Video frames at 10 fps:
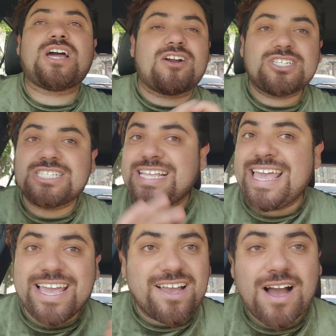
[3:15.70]
are
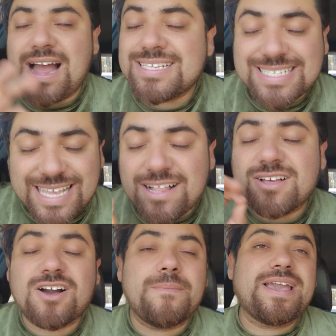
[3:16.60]
still
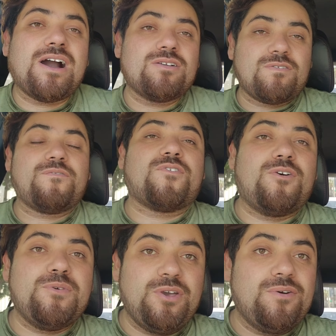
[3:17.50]
coming out
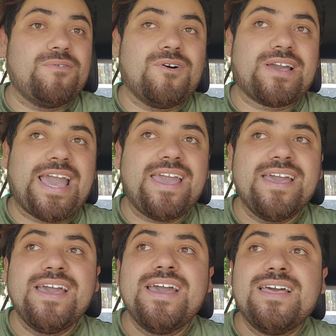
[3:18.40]
from you, okay?
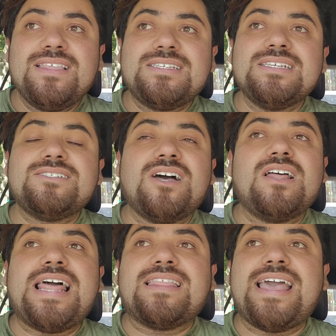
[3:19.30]
This is
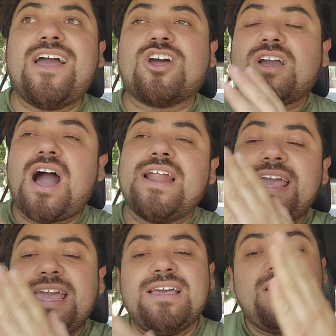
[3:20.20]
not like they are
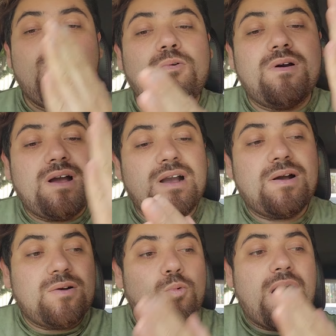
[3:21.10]
cutting
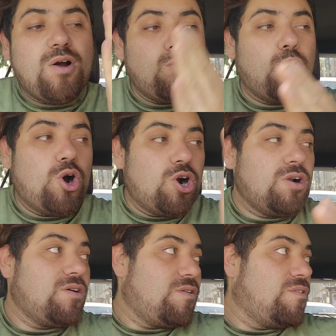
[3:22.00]
one
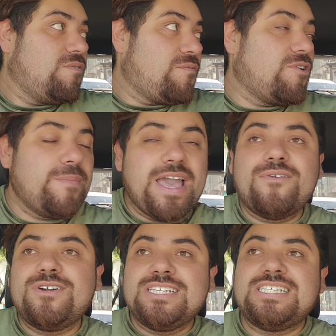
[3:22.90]
word from
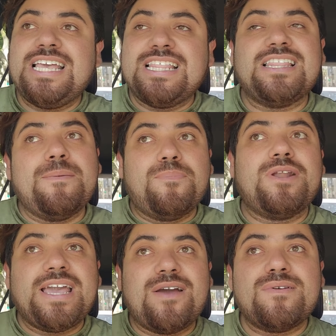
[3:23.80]
every scene and then
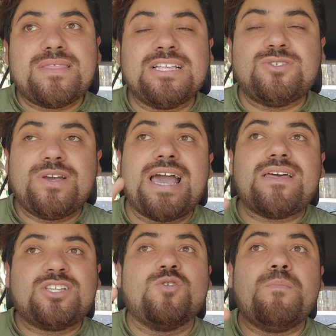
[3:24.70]
putting everything
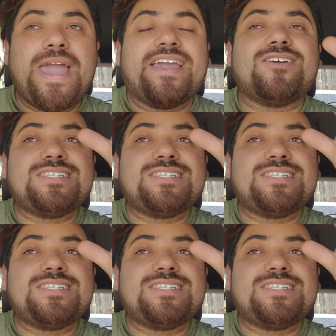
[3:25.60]
together to make her